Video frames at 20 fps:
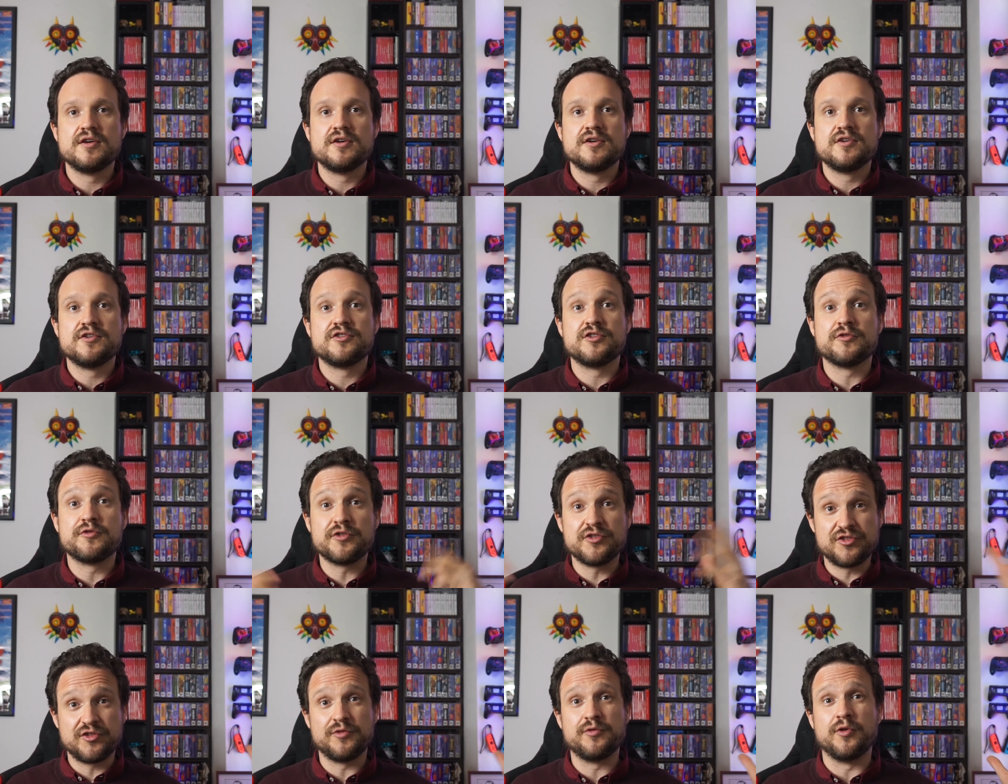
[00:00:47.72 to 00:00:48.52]
So
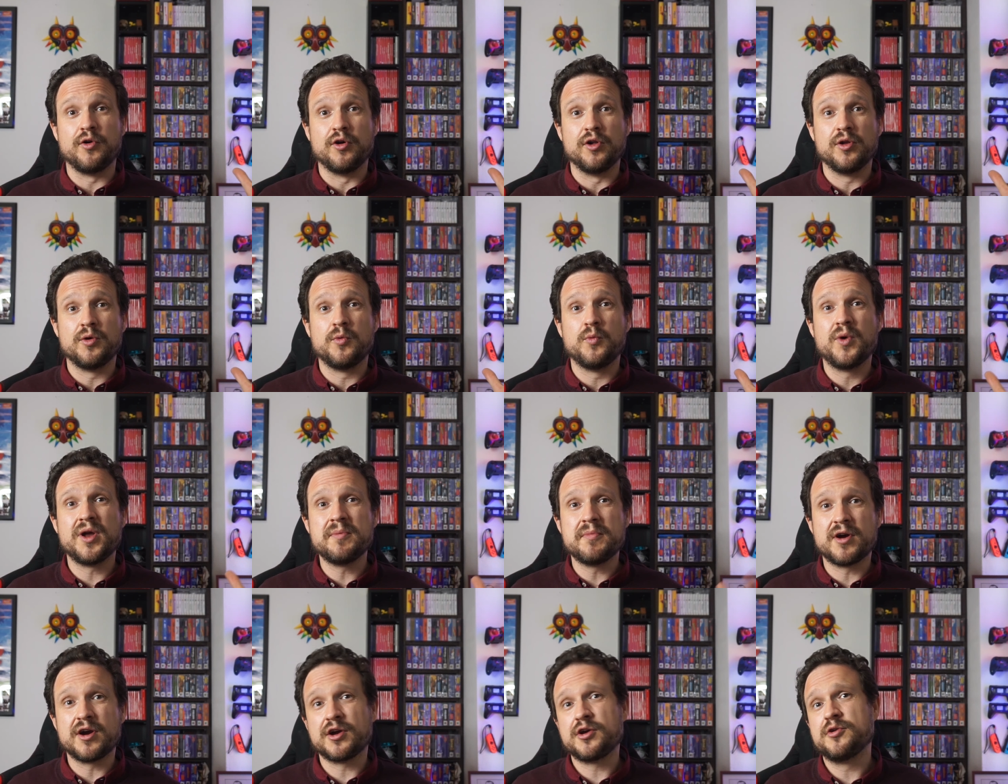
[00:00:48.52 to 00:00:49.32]
first of all, when
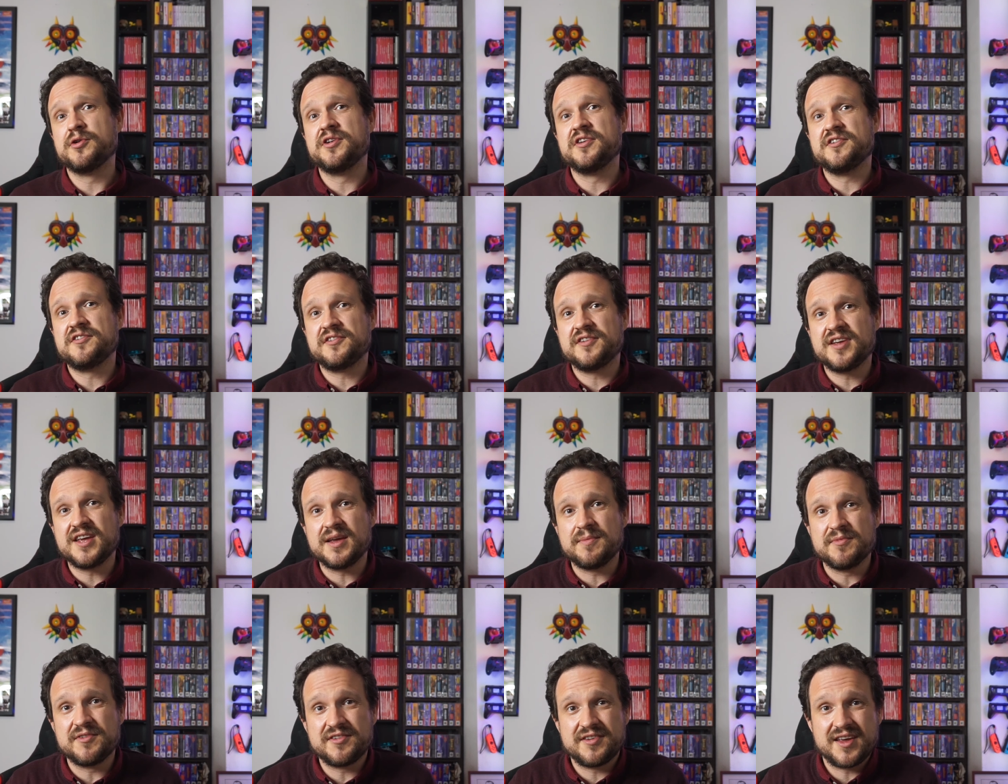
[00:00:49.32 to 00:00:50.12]
Marco and his
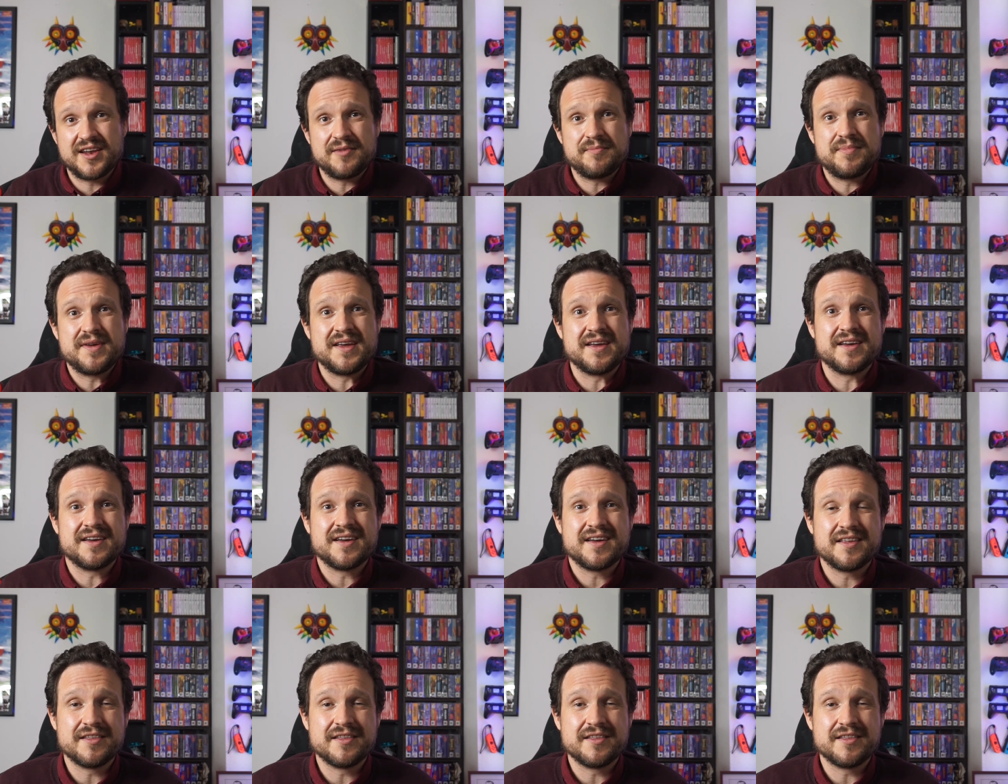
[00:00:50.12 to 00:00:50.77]
team sent me